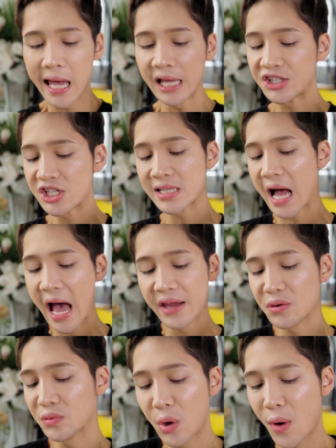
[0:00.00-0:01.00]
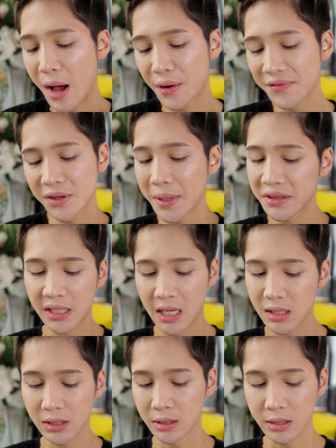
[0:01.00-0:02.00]
It's just, I don't know how I feel about the
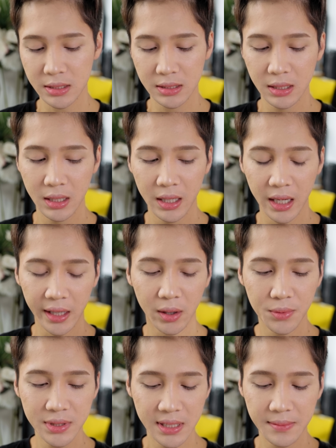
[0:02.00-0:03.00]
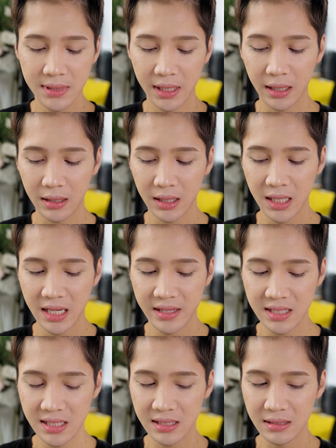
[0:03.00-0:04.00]
colors. It almost seems like
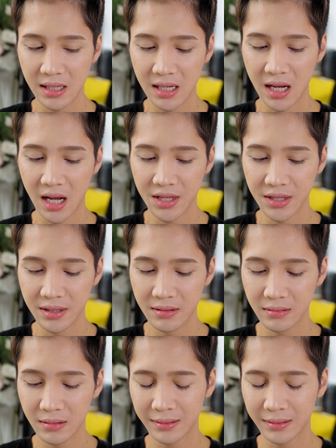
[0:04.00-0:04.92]
this is un...